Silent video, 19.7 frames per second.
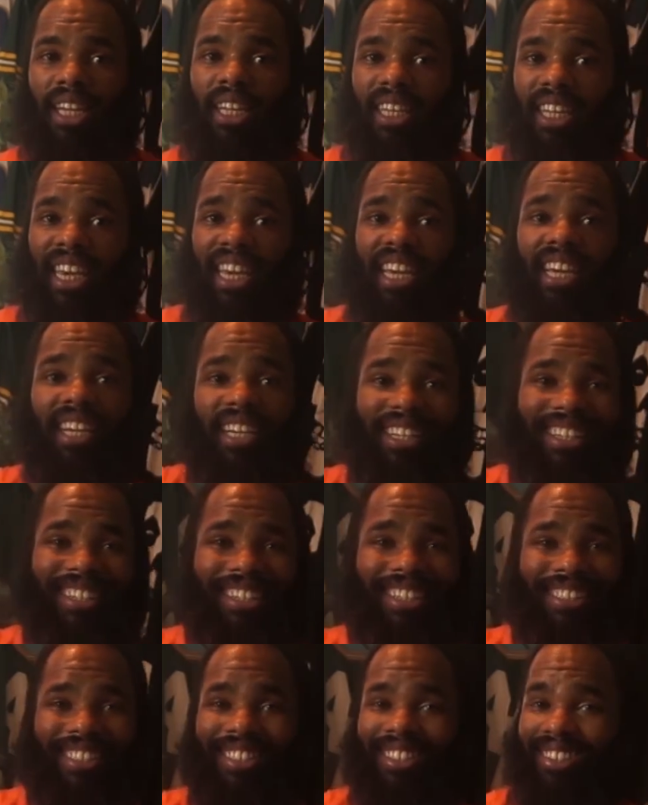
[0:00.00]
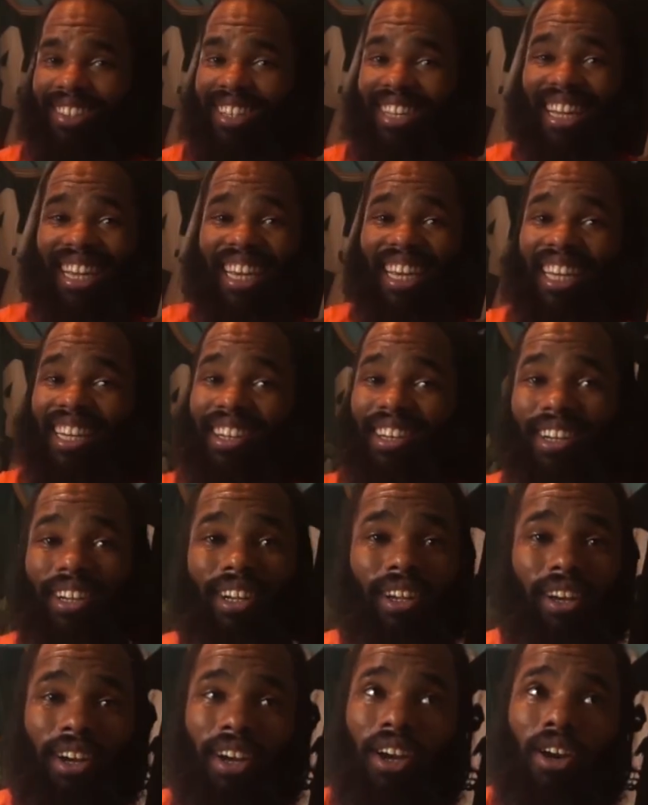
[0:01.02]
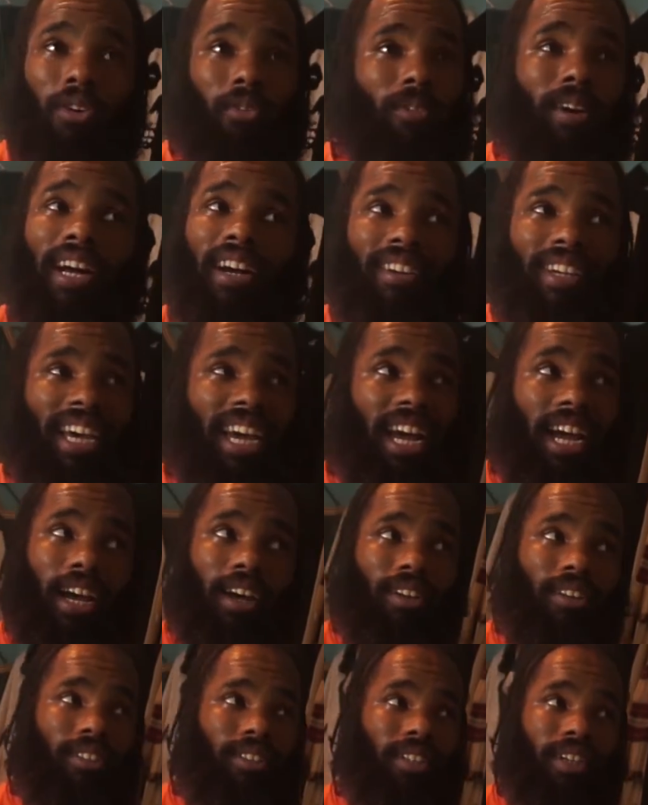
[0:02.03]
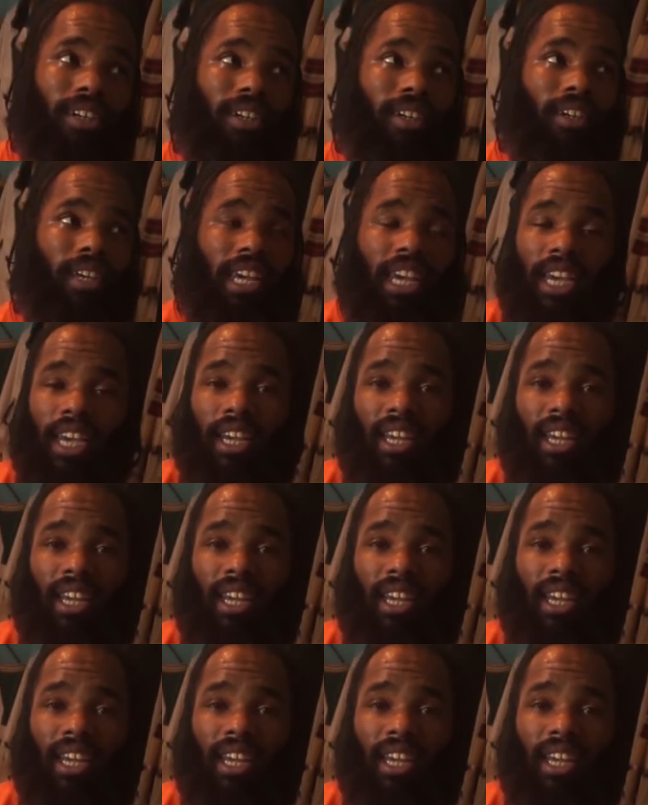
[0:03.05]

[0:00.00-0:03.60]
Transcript: canned goods laying around the house, or